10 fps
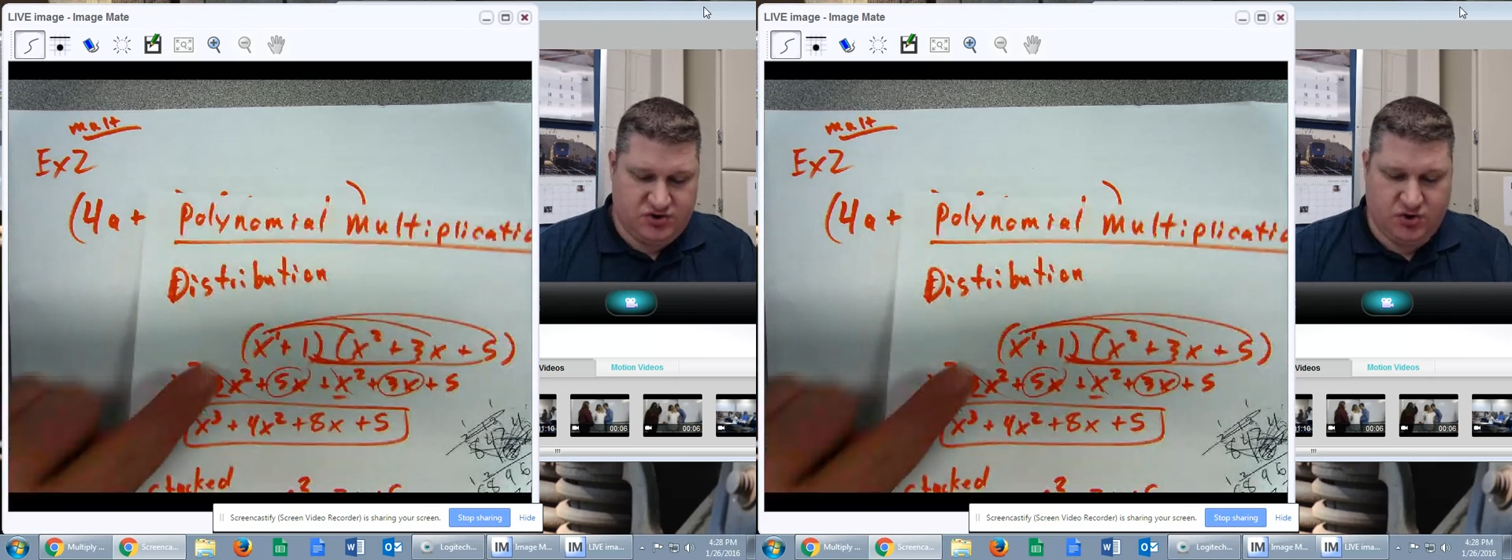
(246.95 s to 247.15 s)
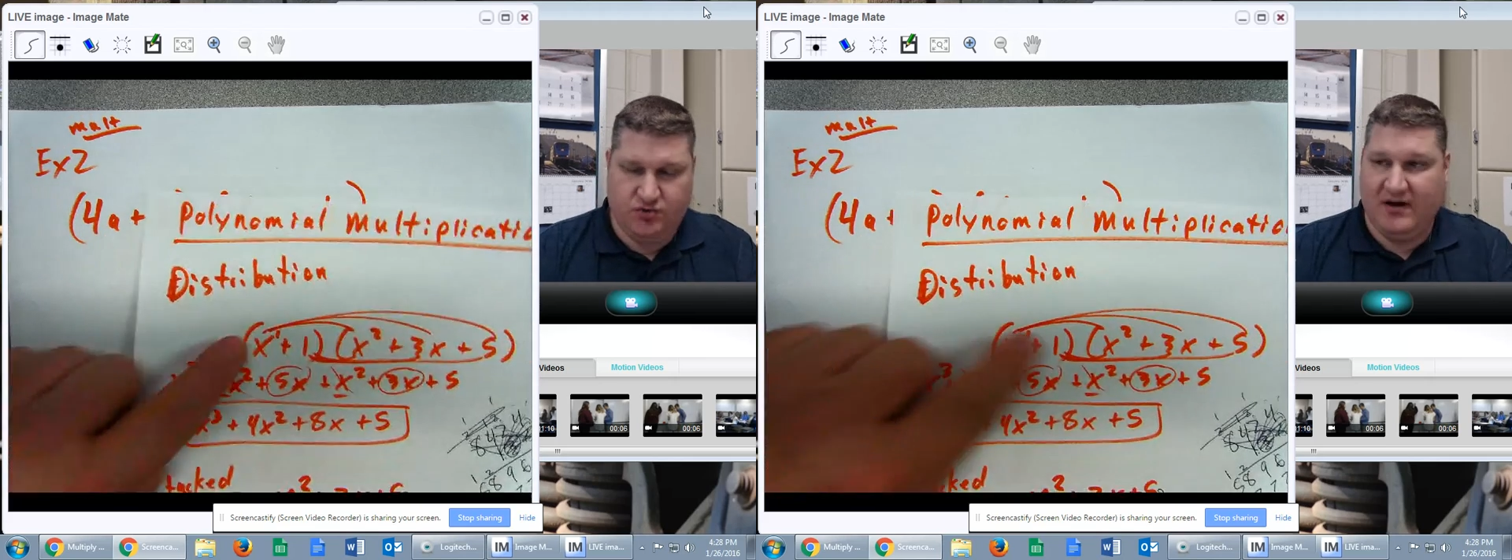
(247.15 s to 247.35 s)

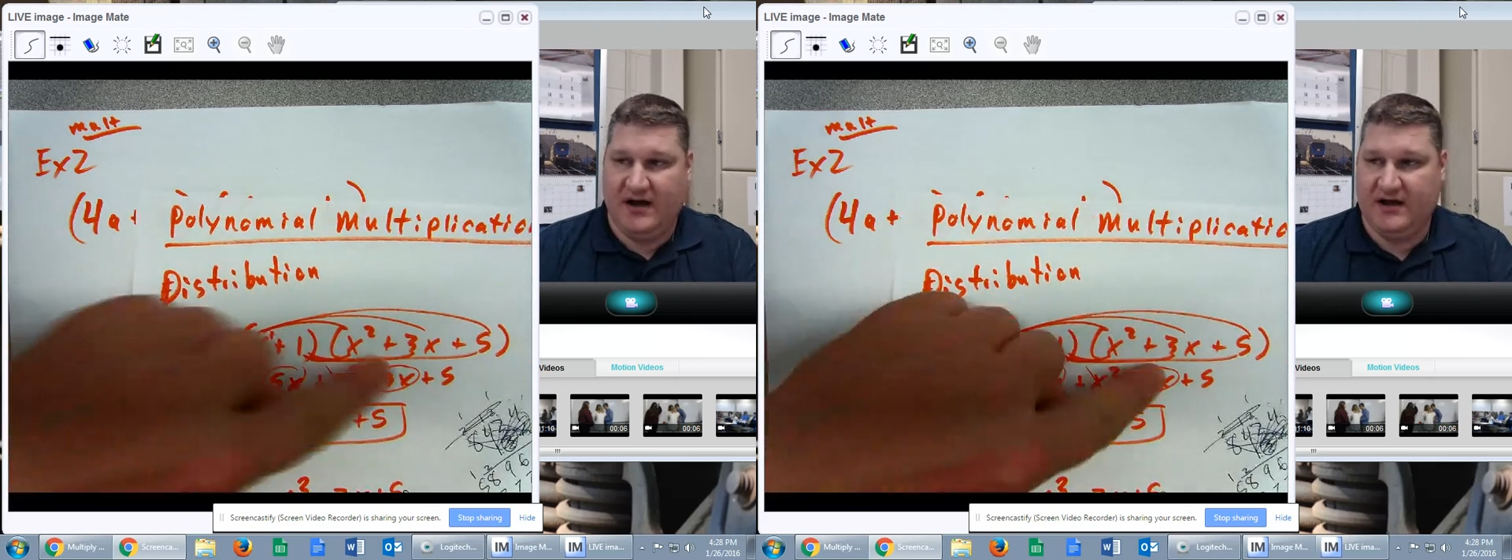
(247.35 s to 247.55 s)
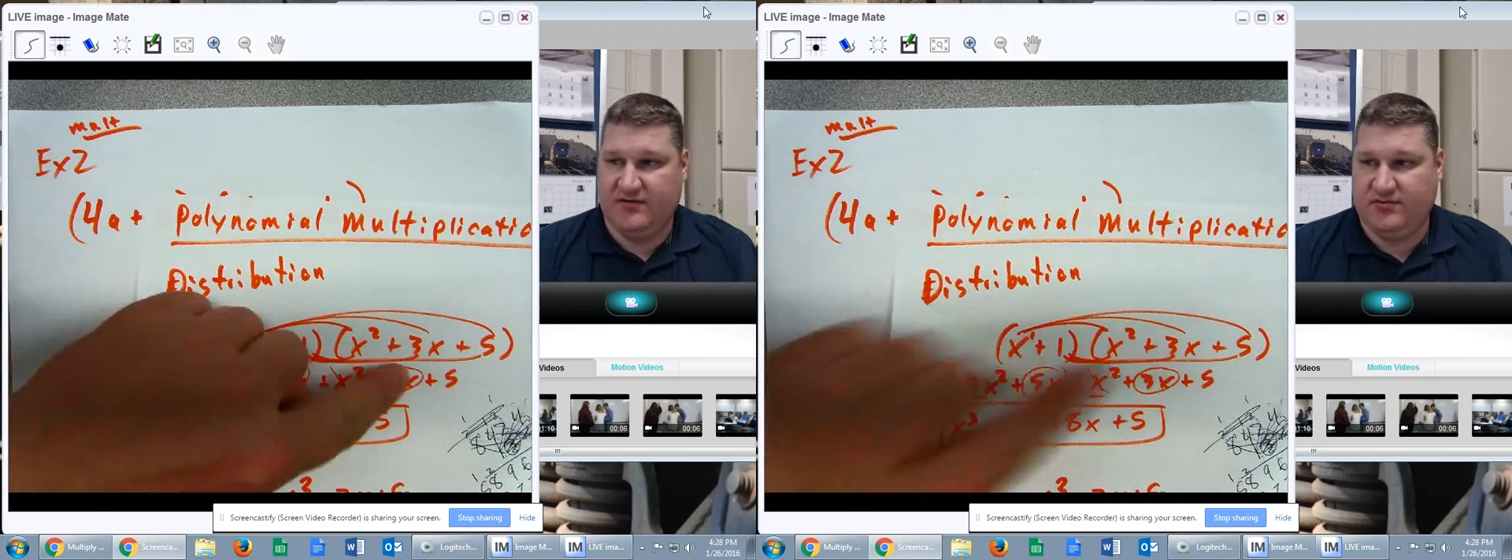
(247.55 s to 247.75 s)
2
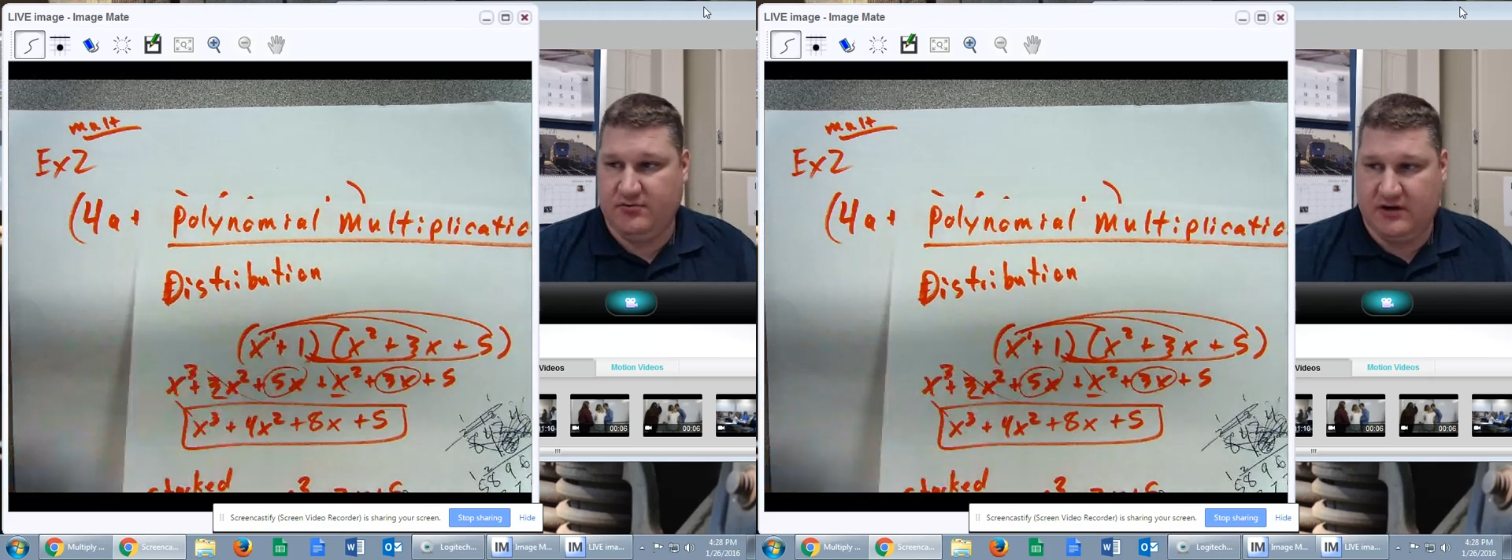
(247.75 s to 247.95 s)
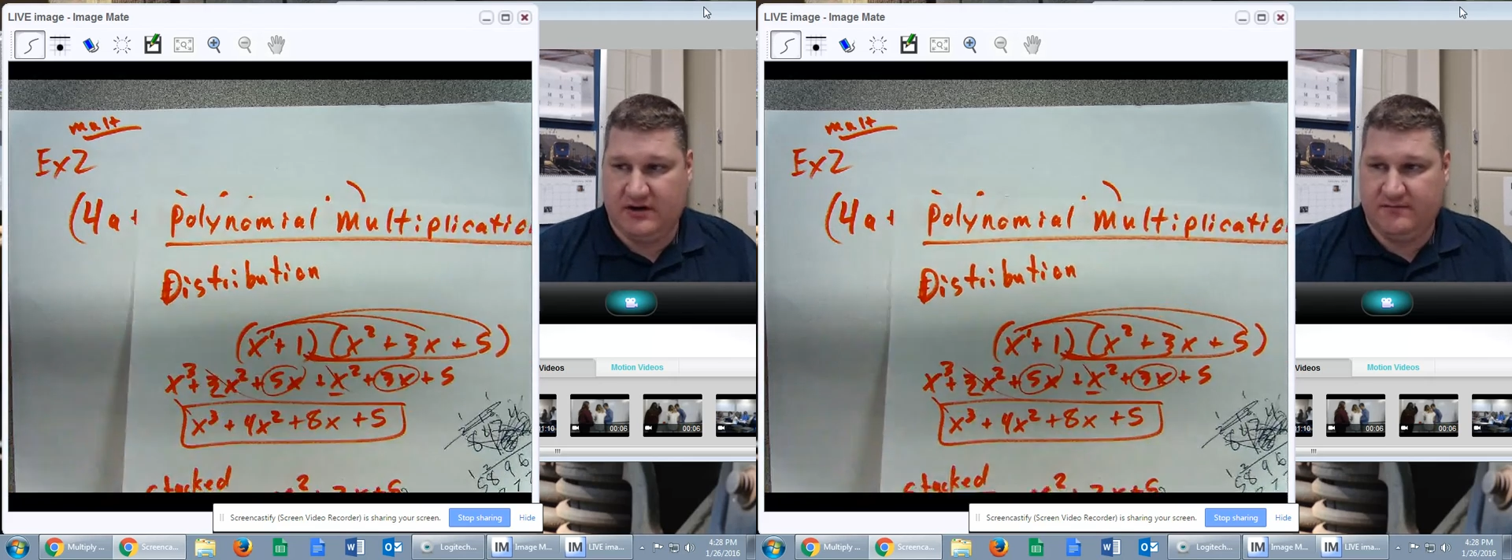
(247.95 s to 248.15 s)
by a
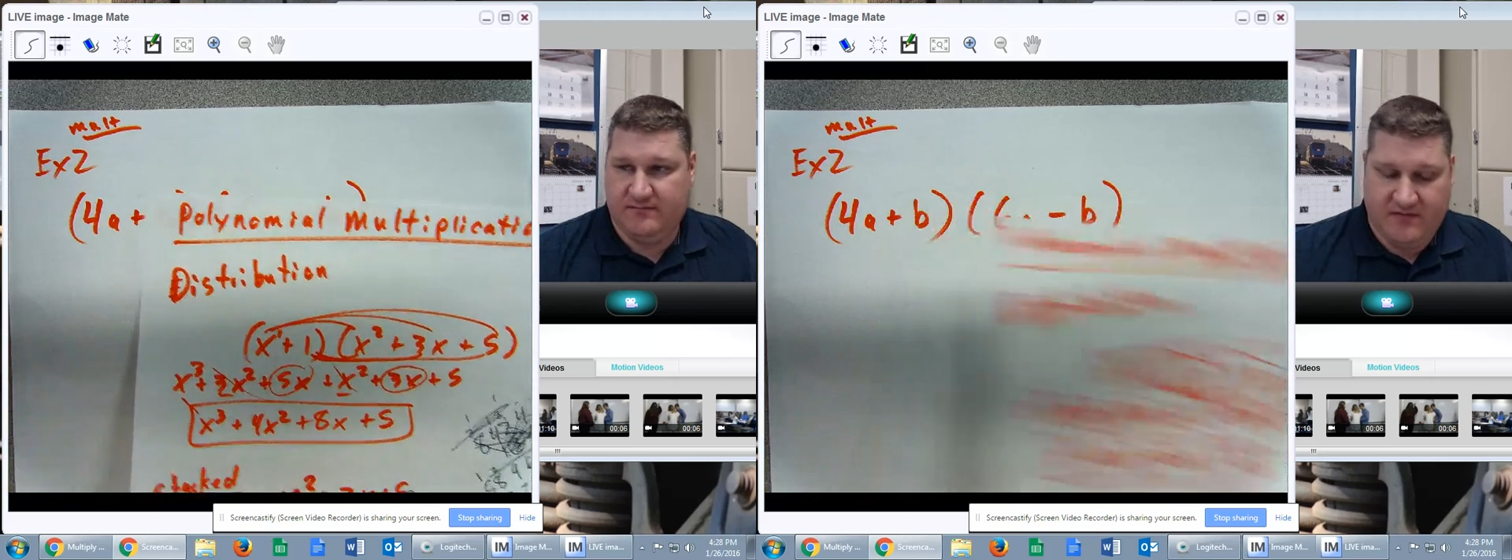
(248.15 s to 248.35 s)
3,